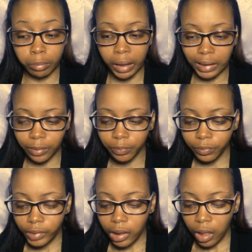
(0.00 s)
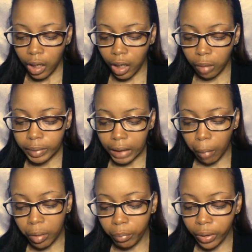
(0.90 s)
amazing.
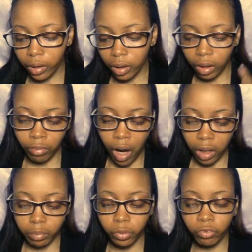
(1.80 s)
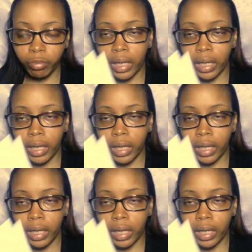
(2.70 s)
Simon Peter, A Rock Moved